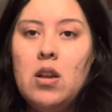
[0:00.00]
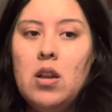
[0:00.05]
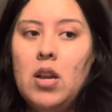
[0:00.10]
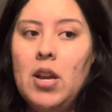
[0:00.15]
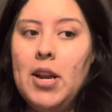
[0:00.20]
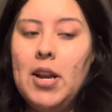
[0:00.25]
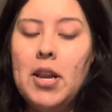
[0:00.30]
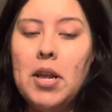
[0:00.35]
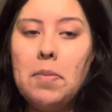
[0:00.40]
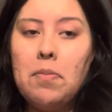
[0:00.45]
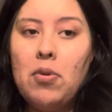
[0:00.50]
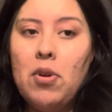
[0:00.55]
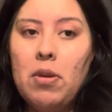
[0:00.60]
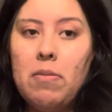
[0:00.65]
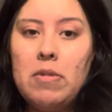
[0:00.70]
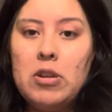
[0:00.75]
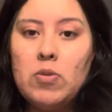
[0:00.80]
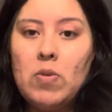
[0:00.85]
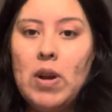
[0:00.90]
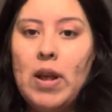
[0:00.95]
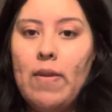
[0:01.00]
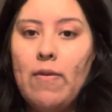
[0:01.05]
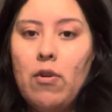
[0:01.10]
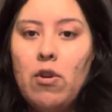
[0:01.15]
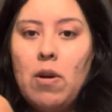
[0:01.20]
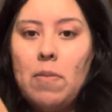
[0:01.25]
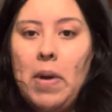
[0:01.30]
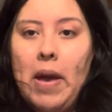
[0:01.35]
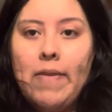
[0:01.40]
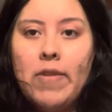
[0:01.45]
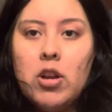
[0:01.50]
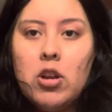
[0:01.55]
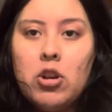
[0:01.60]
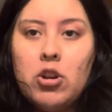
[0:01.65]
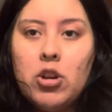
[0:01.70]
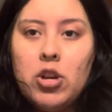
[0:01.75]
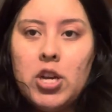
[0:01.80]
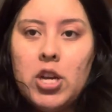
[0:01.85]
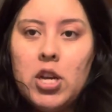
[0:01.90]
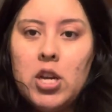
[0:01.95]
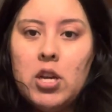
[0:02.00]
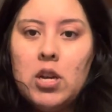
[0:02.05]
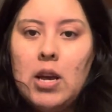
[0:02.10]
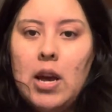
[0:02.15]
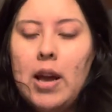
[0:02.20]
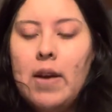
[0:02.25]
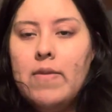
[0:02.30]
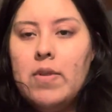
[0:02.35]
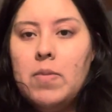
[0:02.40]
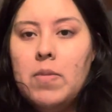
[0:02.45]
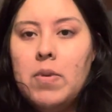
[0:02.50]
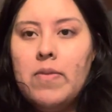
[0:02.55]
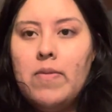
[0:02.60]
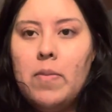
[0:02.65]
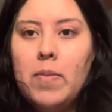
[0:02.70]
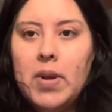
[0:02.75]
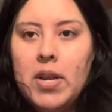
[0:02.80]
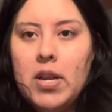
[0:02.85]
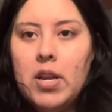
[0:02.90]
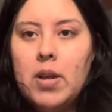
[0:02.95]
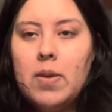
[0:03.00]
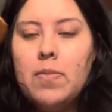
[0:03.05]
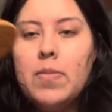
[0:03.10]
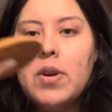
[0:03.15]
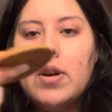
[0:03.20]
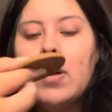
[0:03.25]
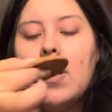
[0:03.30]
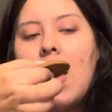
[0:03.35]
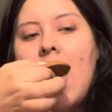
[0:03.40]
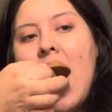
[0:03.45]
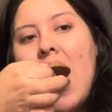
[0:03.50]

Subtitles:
eating pretty much whatever. I'm having a cookie. I haven't even bitten it, but